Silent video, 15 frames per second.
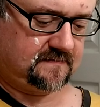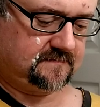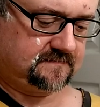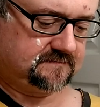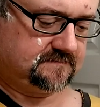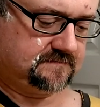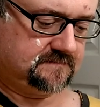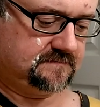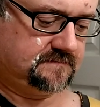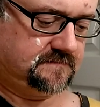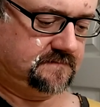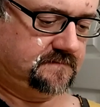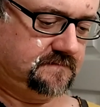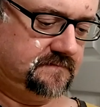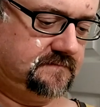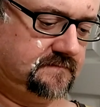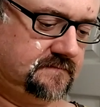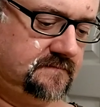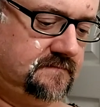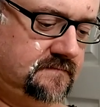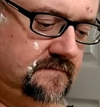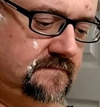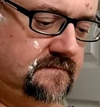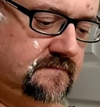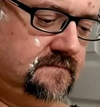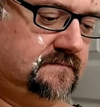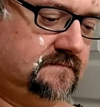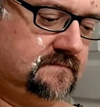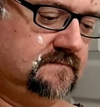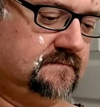
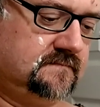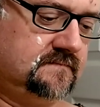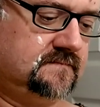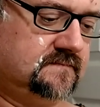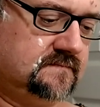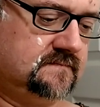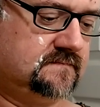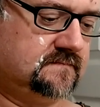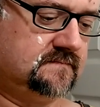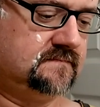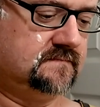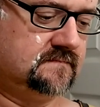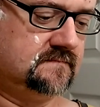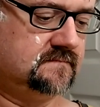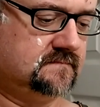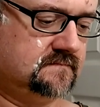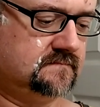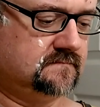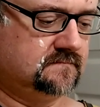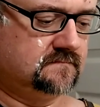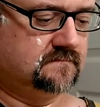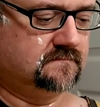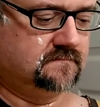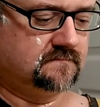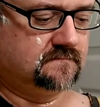[no speech]